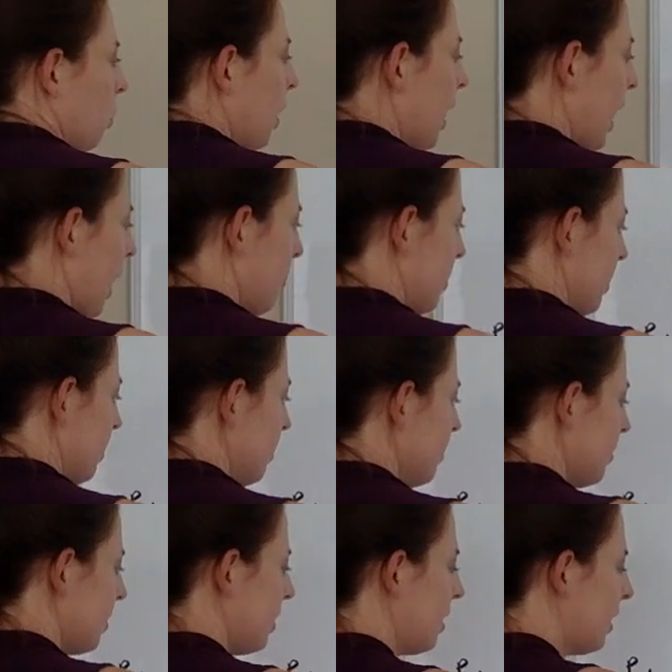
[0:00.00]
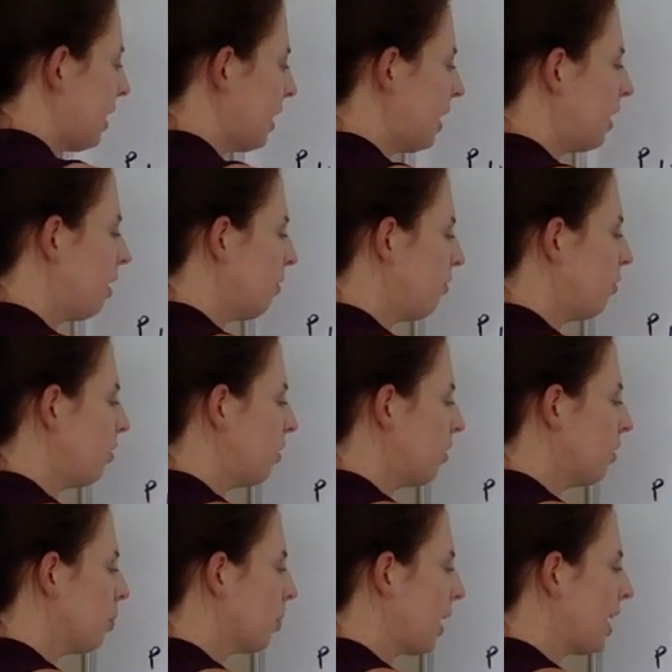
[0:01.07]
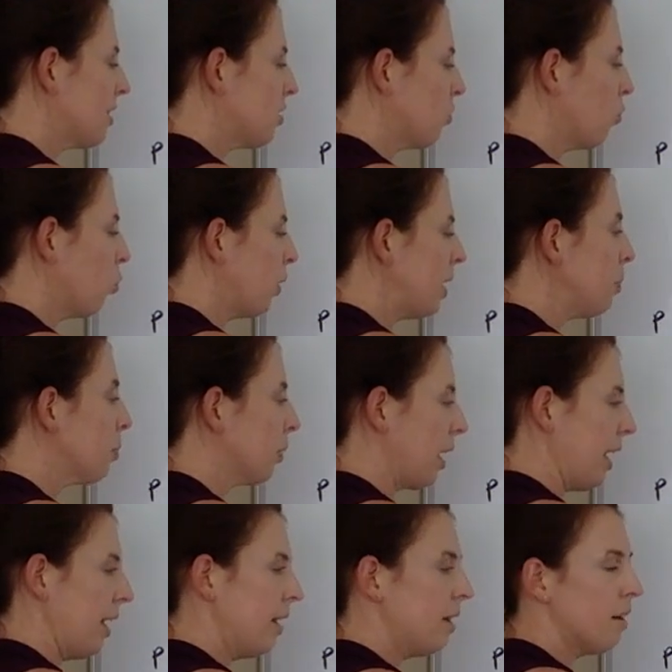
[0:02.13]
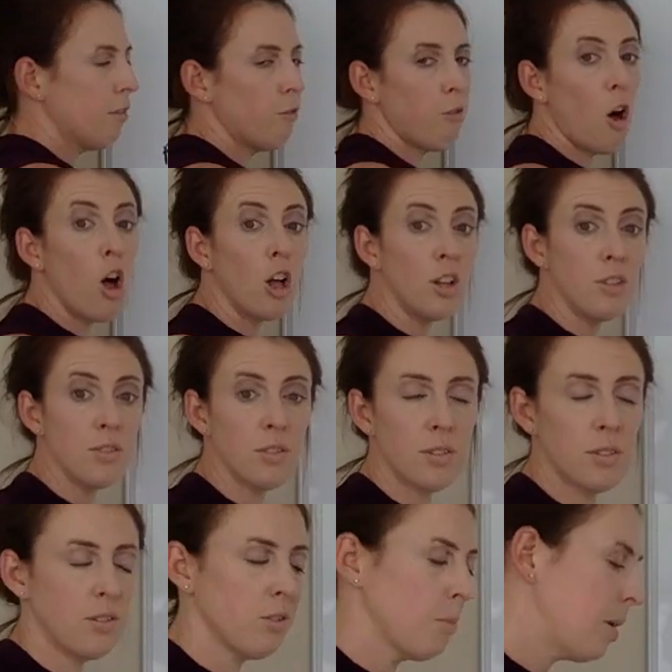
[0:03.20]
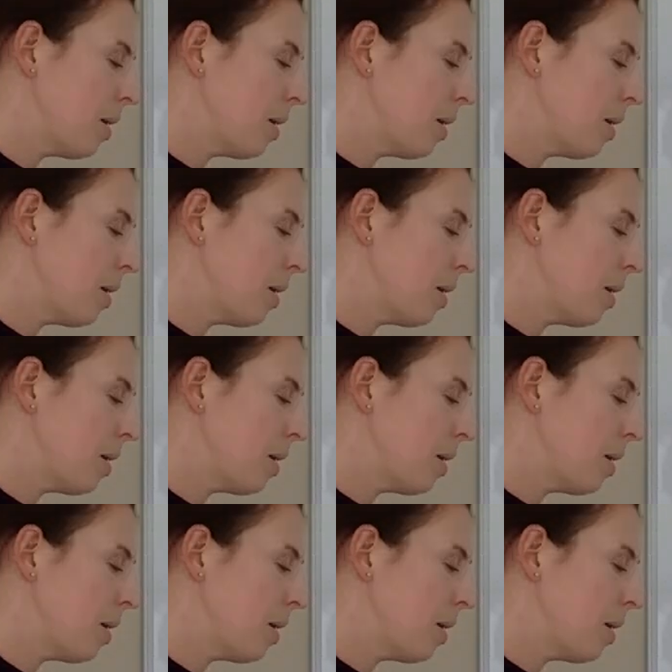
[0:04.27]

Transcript: What happens if the price of wheat bread falls? So